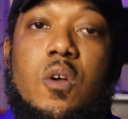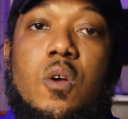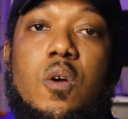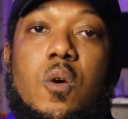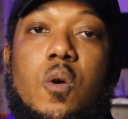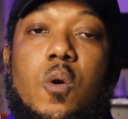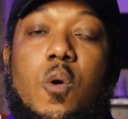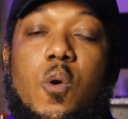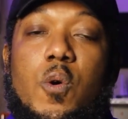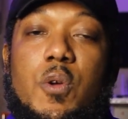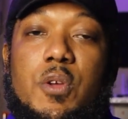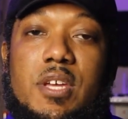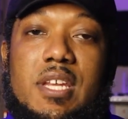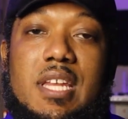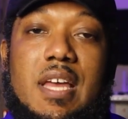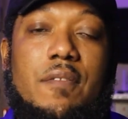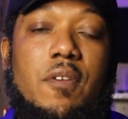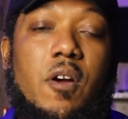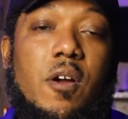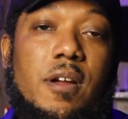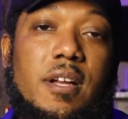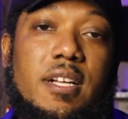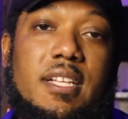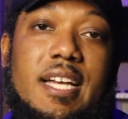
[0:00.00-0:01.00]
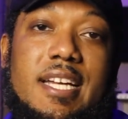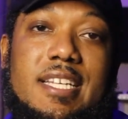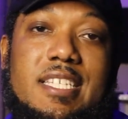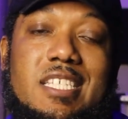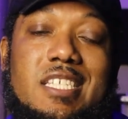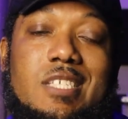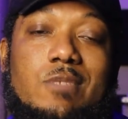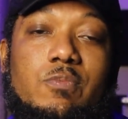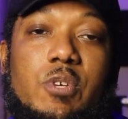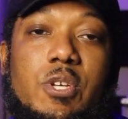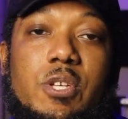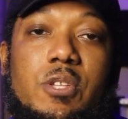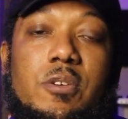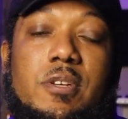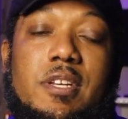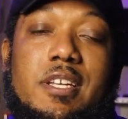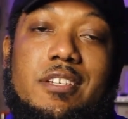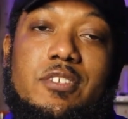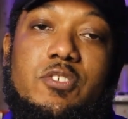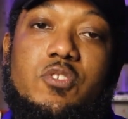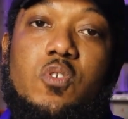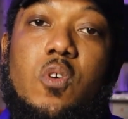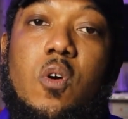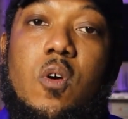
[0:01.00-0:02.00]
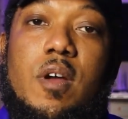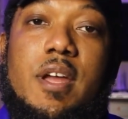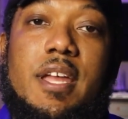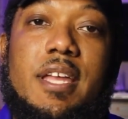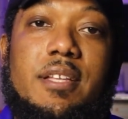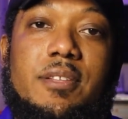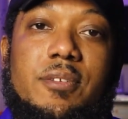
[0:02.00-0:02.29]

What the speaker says: or you can have art classes where you're learning drawing and